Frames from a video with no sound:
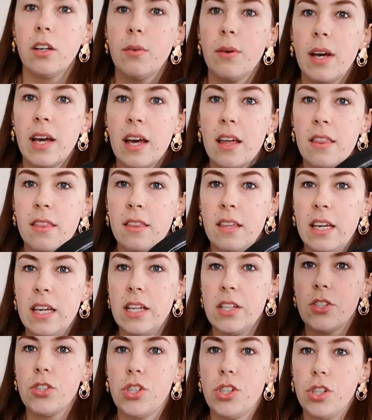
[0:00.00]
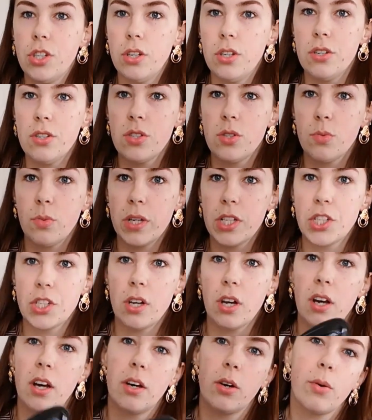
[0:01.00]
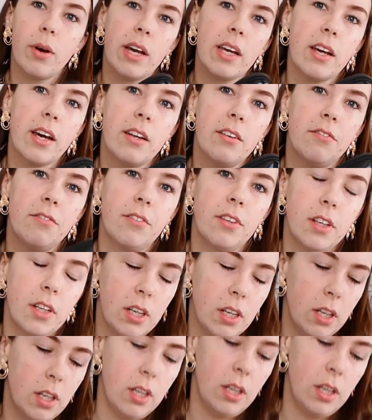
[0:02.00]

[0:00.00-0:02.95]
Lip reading: to wear these shoes, which are quite kind of